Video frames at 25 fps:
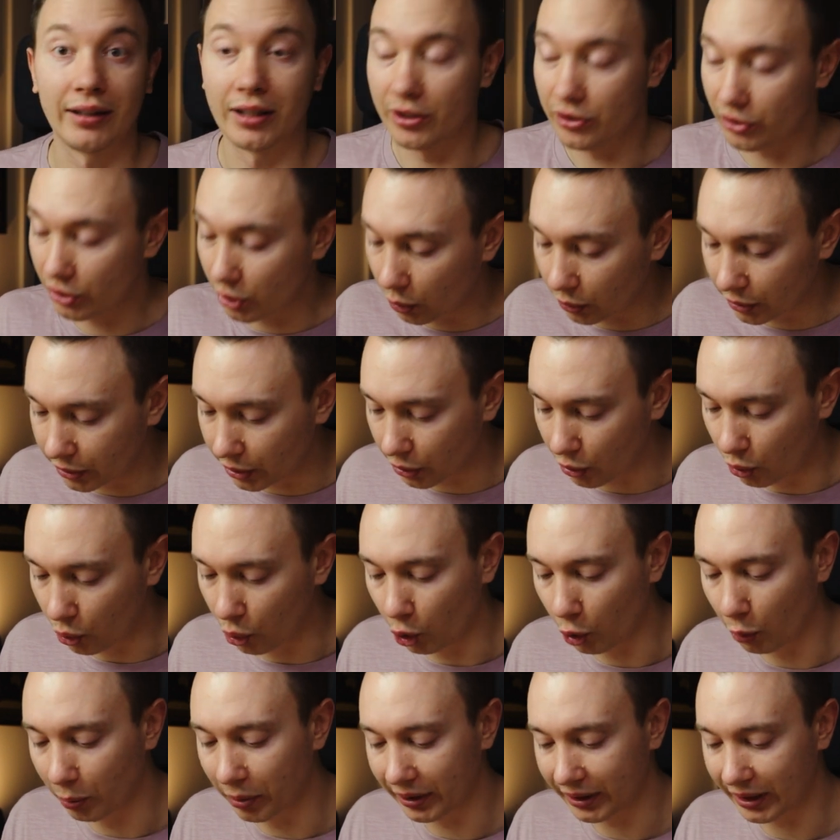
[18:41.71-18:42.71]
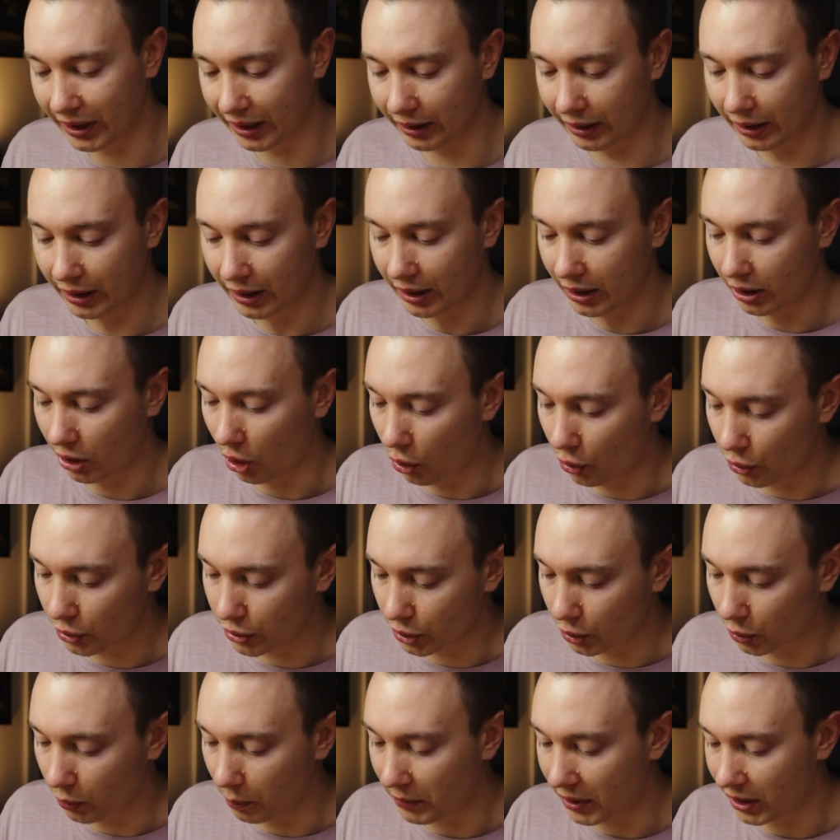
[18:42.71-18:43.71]
that's totally cool, but then
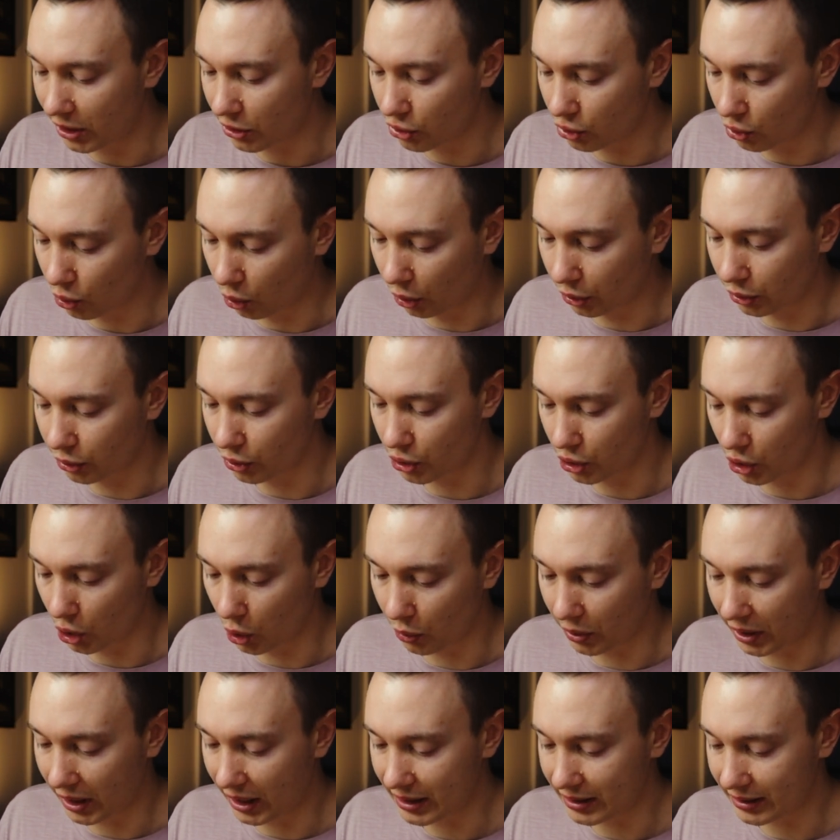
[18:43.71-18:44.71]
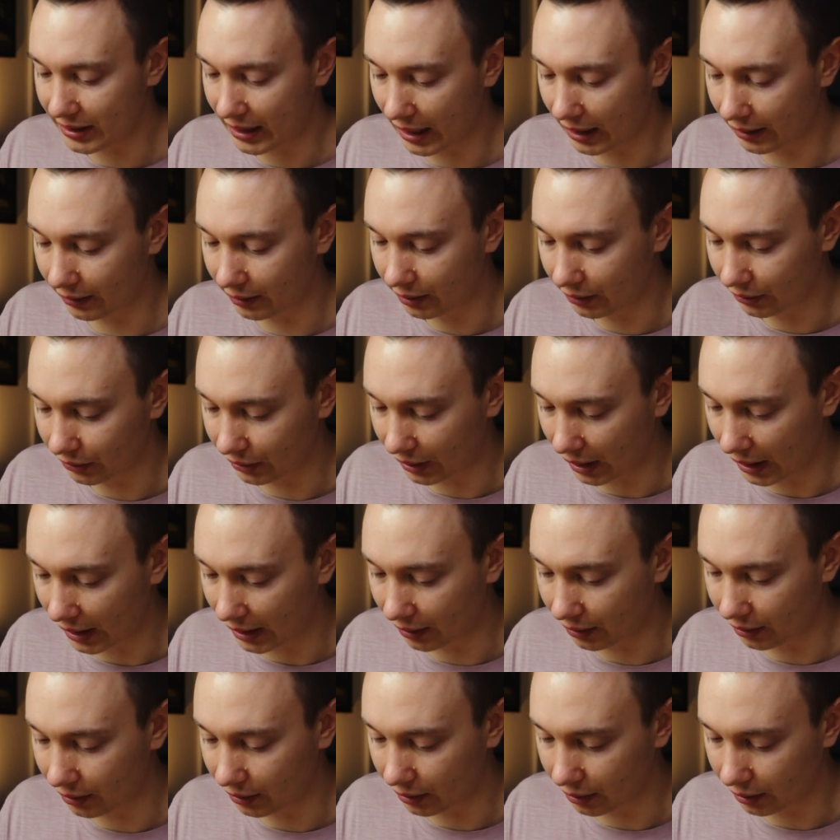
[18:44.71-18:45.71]
also make sure you showcase that
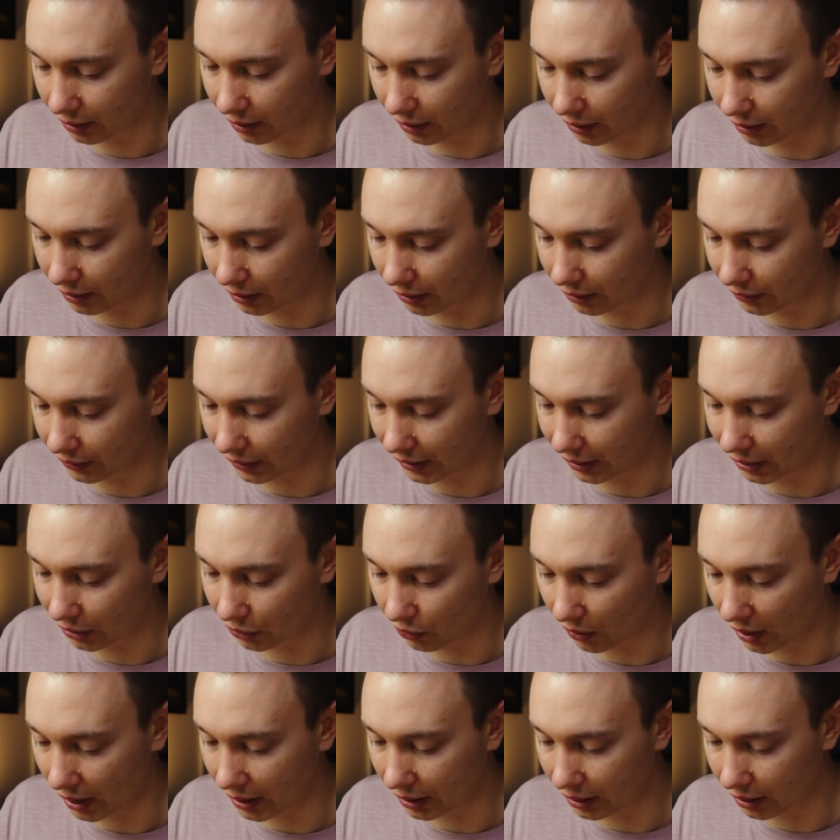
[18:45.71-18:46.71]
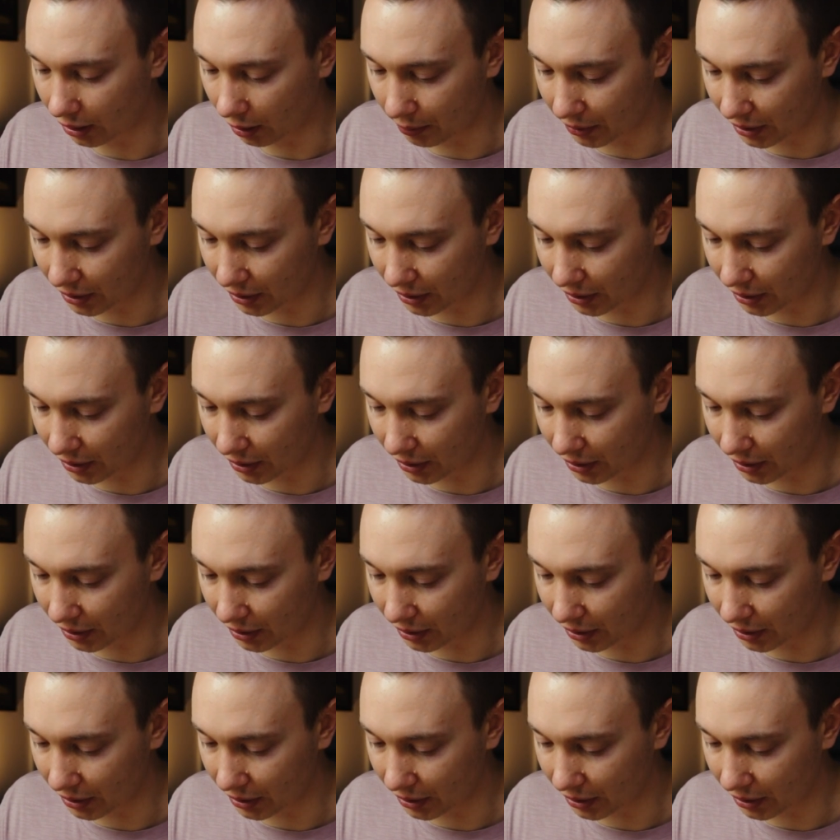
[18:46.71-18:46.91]
like it right here.